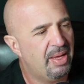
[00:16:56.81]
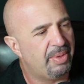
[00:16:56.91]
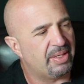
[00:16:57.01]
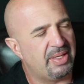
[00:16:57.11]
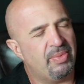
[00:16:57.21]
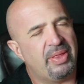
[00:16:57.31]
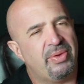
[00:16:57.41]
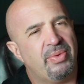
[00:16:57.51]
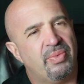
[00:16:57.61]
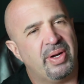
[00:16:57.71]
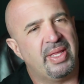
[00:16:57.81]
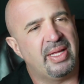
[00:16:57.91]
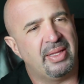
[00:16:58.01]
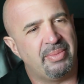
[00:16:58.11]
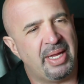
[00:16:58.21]
because they went through what do they
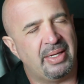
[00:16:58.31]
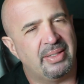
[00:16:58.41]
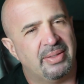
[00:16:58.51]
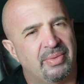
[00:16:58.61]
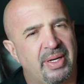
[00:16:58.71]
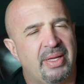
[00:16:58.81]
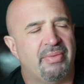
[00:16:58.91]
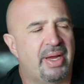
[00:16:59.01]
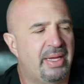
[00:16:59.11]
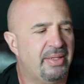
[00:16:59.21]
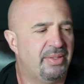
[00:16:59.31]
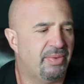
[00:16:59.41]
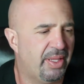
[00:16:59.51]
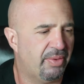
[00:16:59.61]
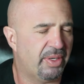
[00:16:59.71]
eliminate, what do they raise,
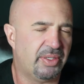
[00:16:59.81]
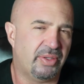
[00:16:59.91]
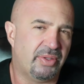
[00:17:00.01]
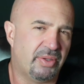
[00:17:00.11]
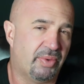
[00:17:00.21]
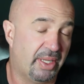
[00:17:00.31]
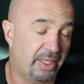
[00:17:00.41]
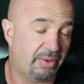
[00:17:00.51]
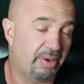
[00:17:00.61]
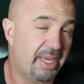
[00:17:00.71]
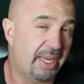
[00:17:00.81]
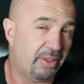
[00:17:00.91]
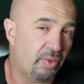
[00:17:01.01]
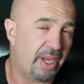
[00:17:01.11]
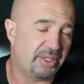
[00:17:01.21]
what do they reduce, and what do they create
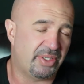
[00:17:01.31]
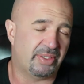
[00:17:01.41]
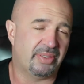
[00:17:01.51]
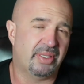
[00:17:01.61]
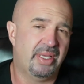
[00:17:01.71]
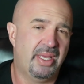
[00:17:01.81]
questions.